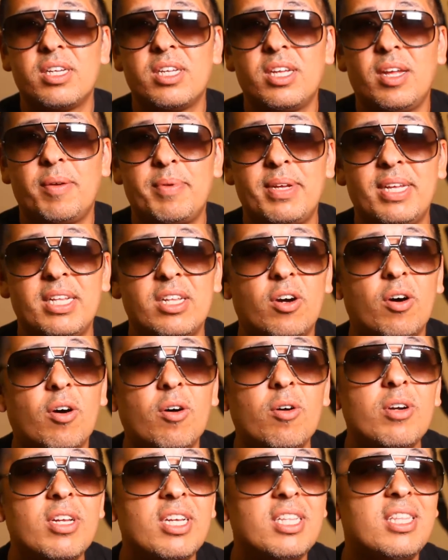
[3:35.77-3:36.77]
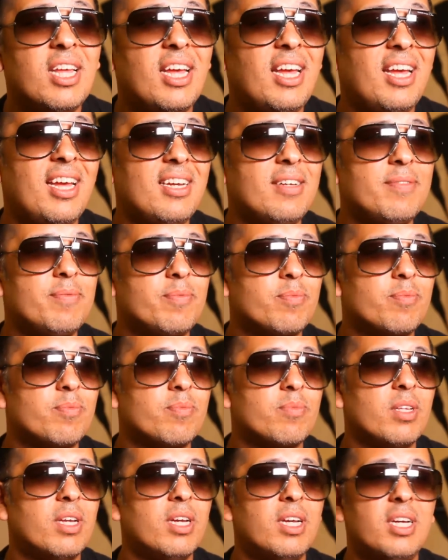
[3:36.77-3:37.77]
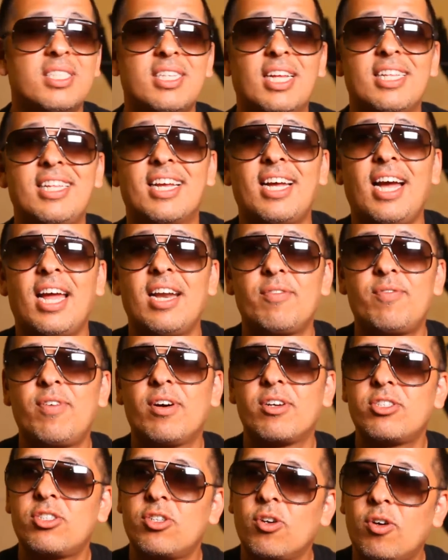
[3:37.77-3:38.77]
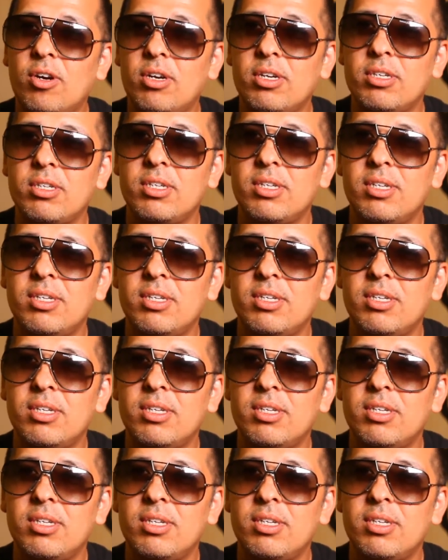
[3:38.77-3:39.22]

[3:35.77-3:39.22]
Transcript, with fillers: I mean the only thing that they kind of fell short,